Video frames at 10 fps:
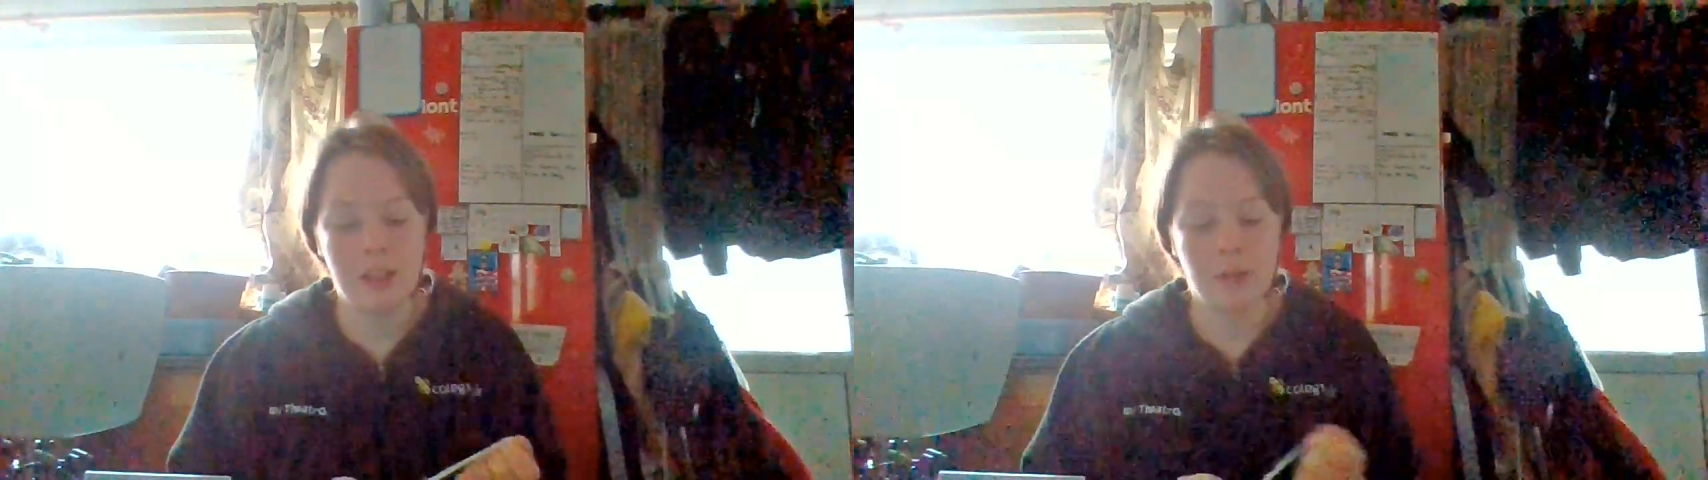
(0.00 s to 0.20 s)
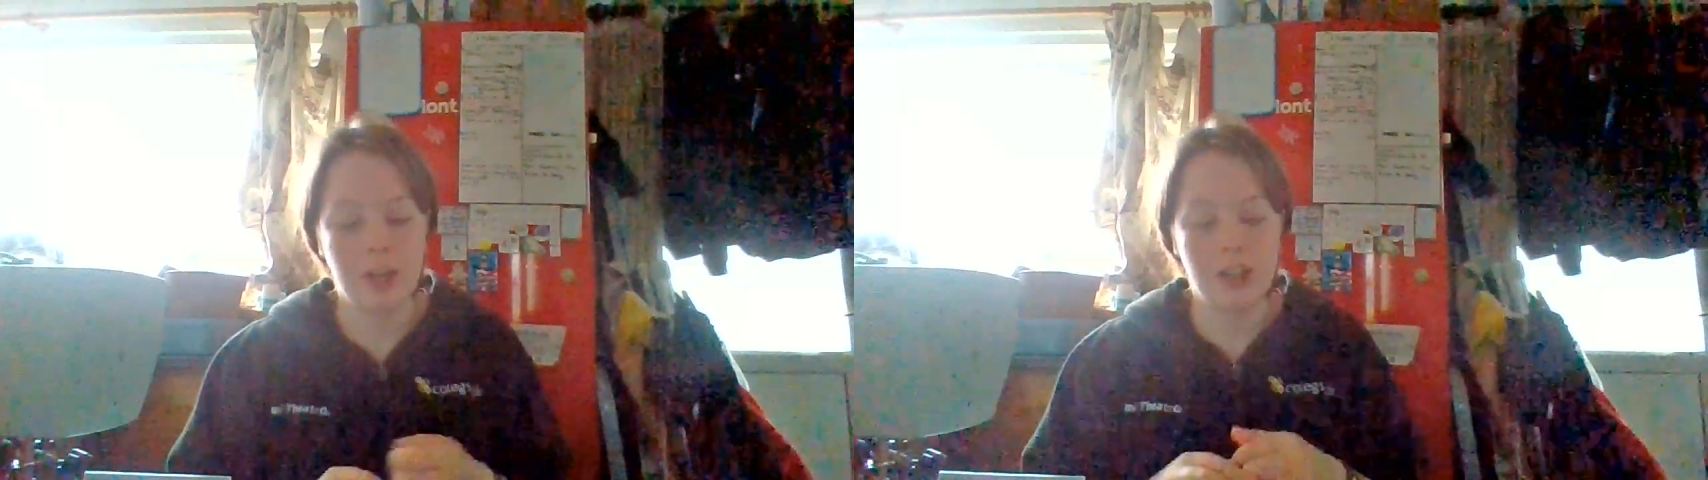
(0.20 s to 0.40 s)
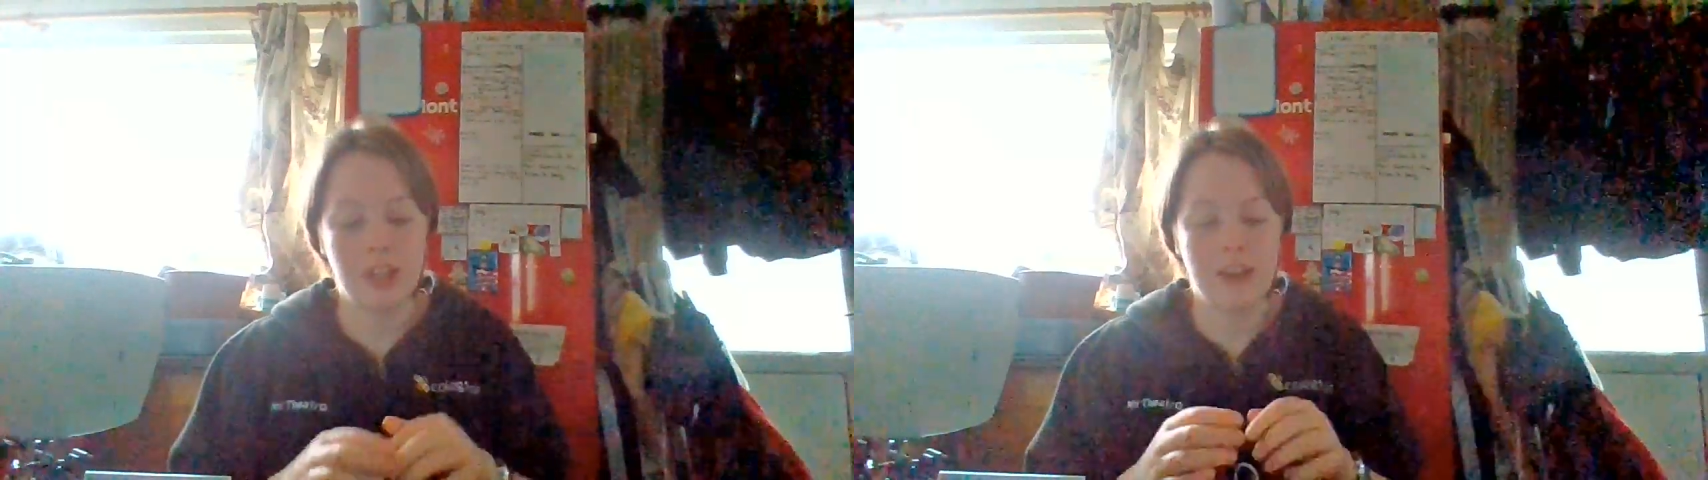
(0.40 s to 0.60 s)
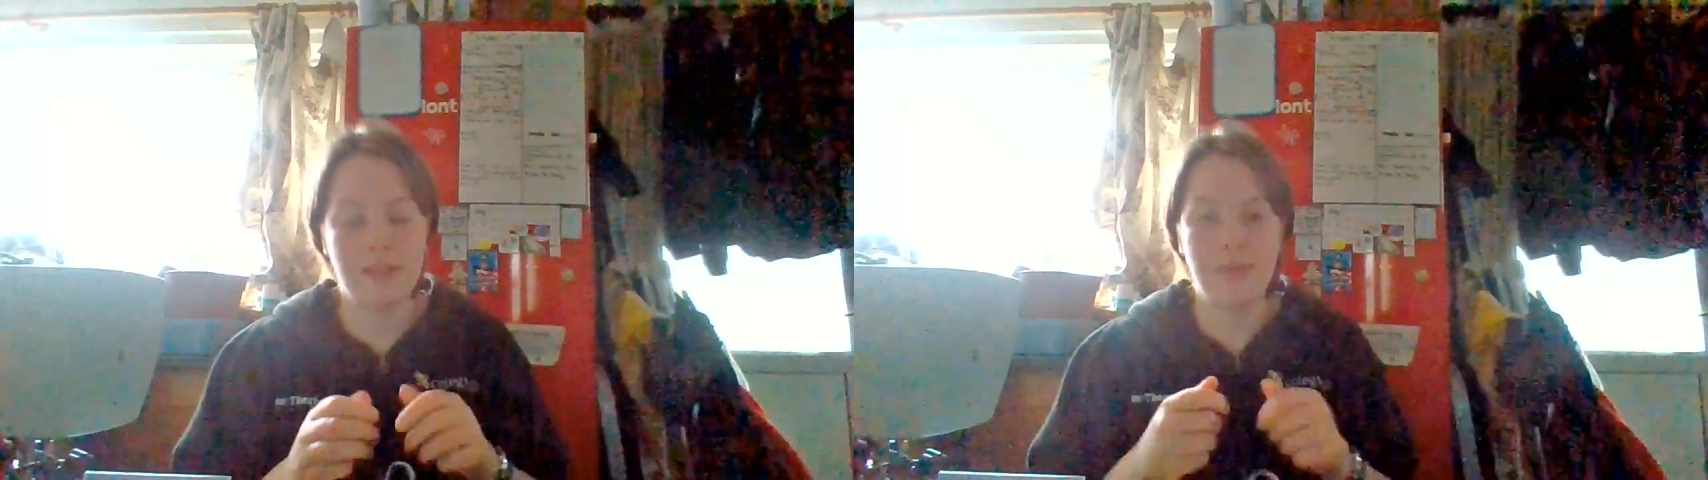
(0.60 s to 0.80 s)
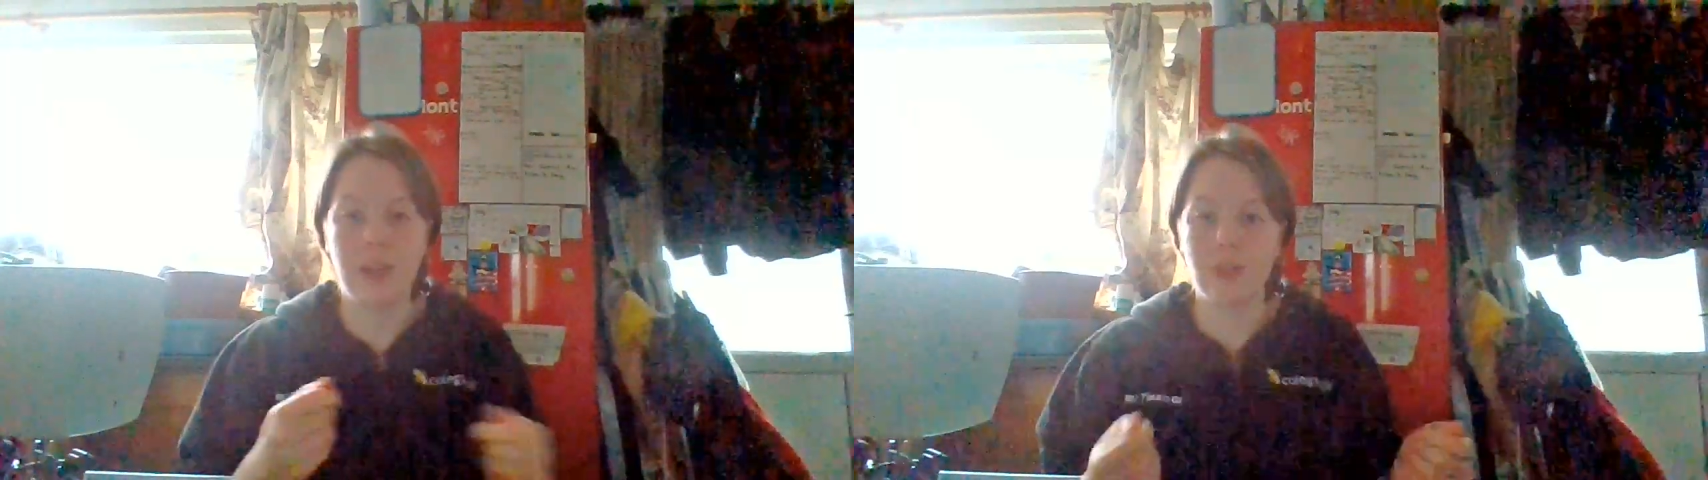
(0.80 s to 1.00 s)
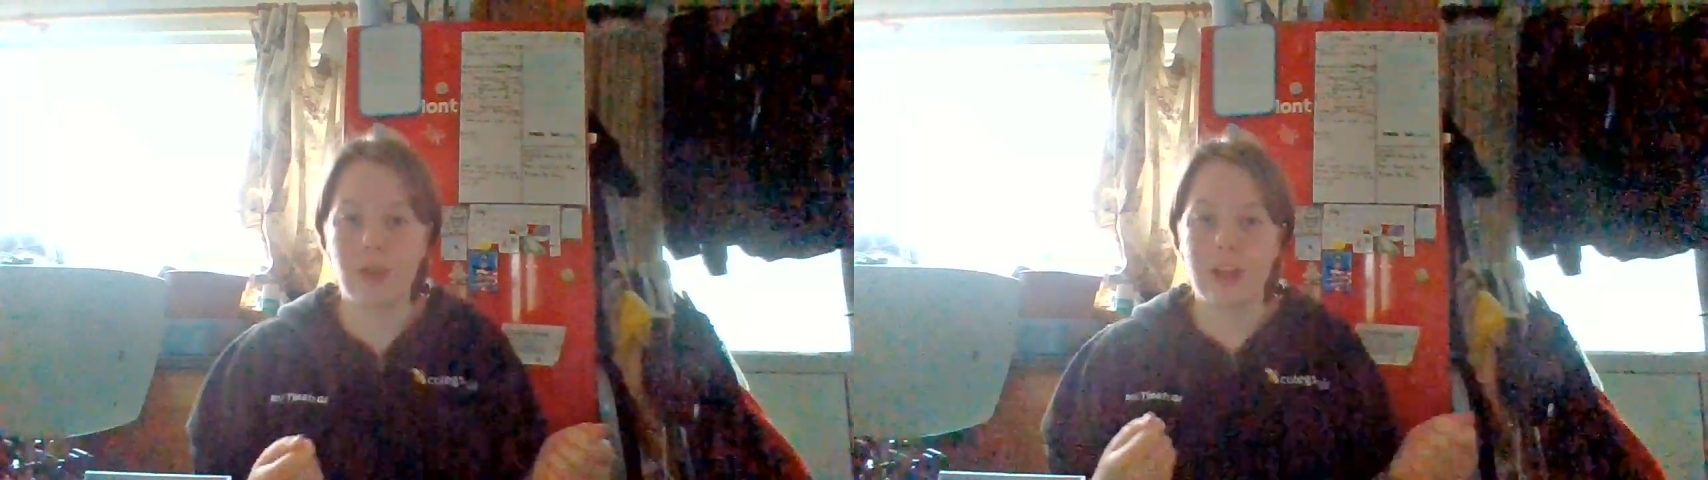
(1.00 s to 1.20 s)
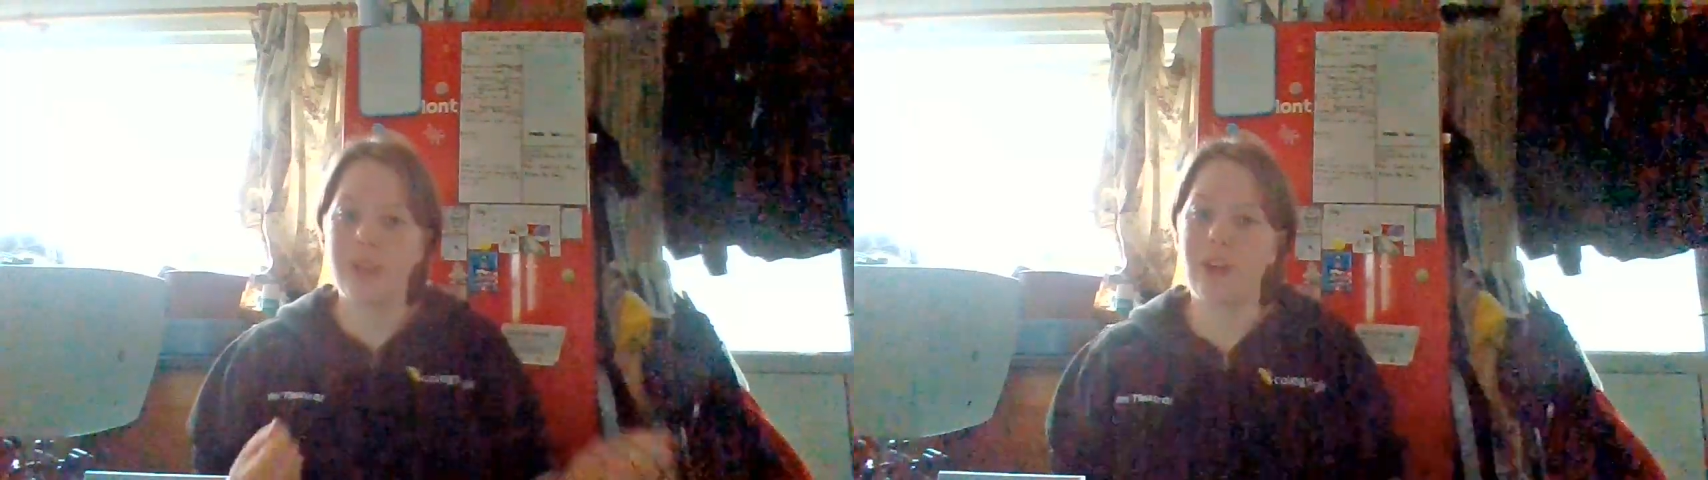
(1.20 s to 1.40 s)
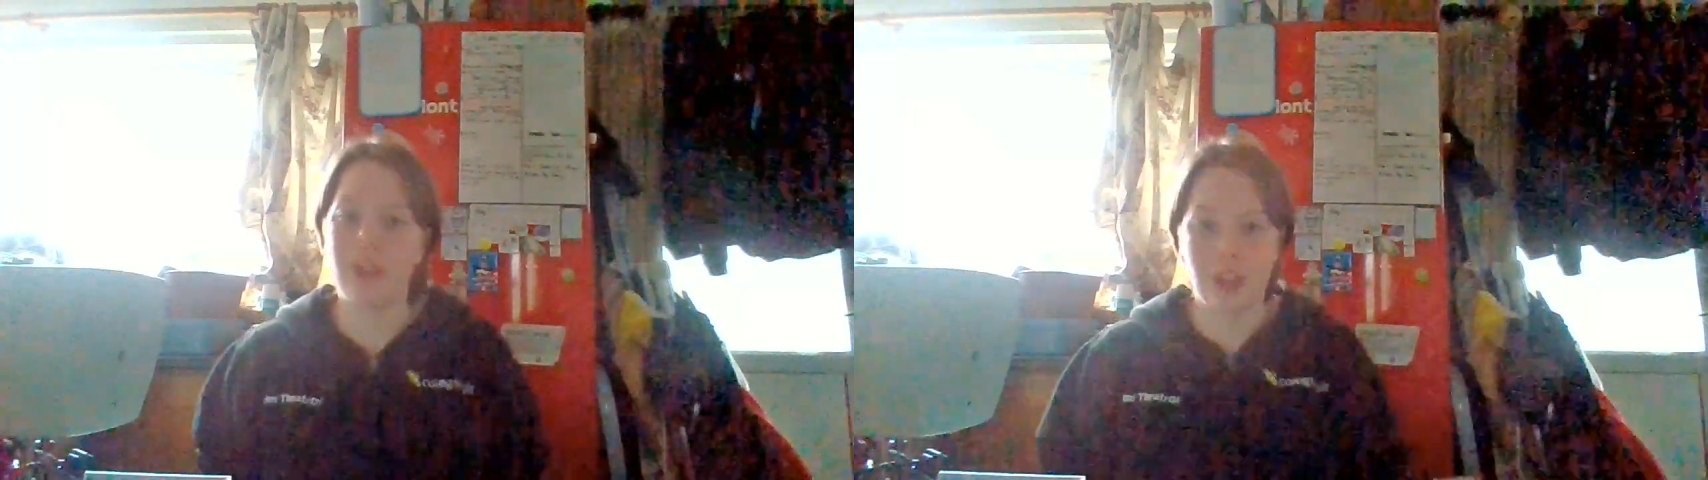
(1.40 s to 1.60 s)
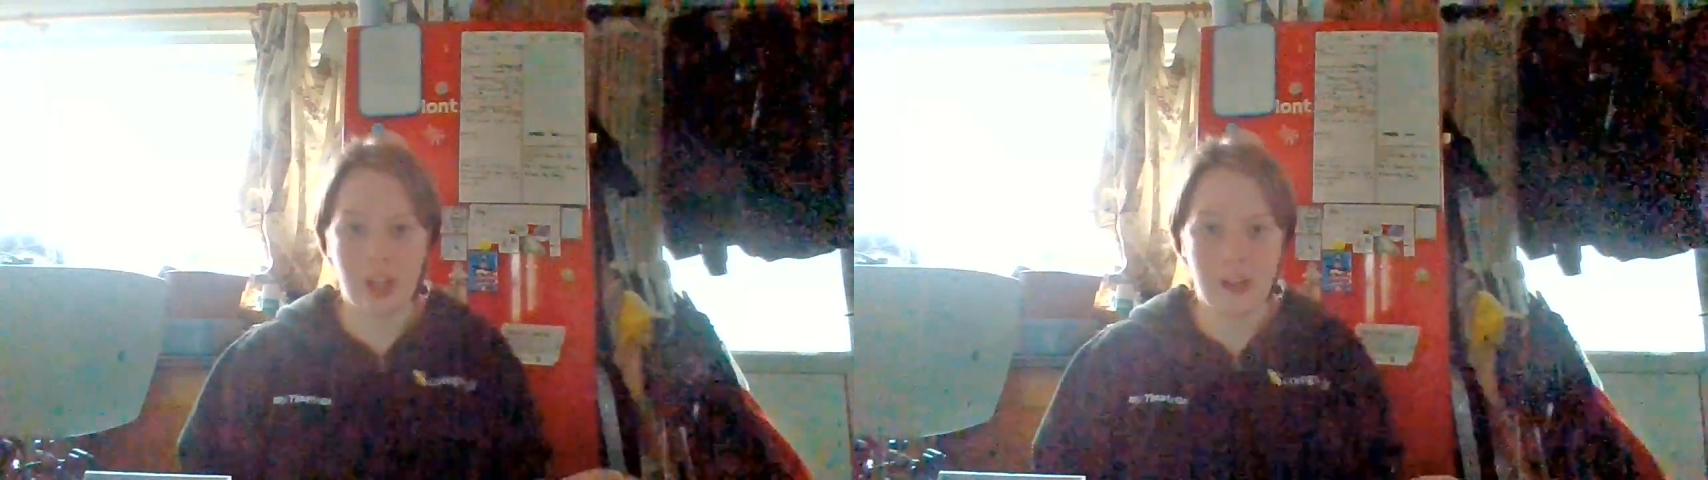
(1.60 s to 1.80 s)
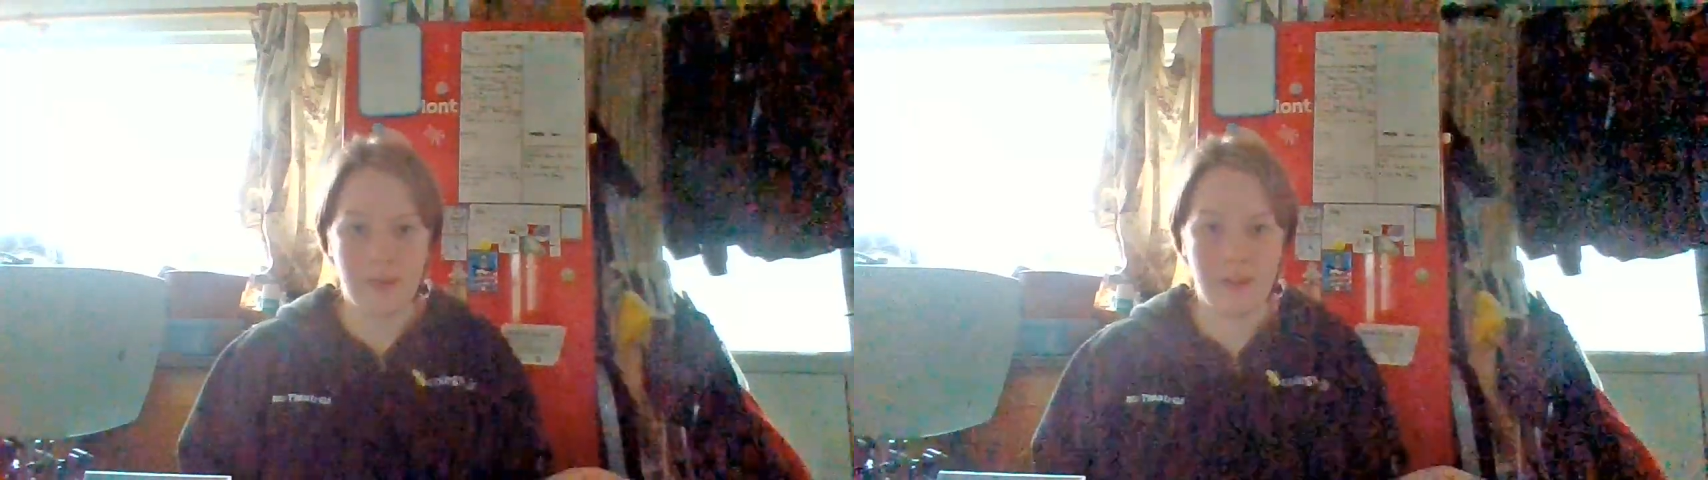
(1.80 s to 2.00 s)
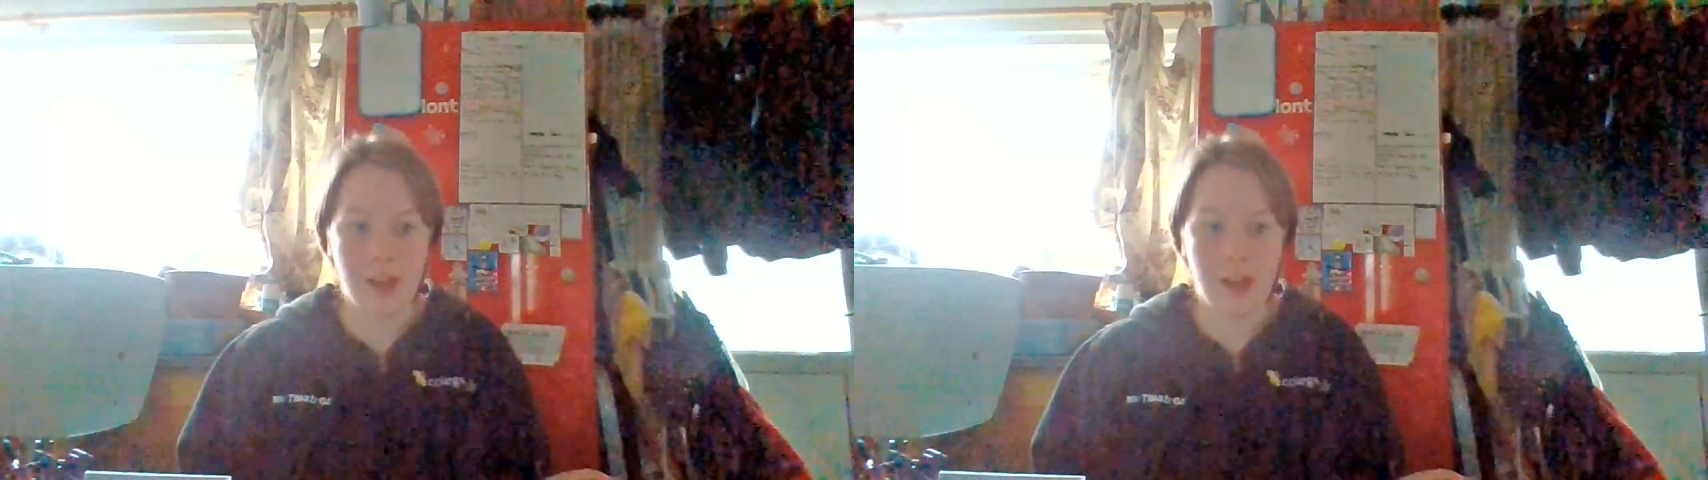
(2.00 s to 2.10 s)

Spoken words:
so I just have to make sure I stretch it enough.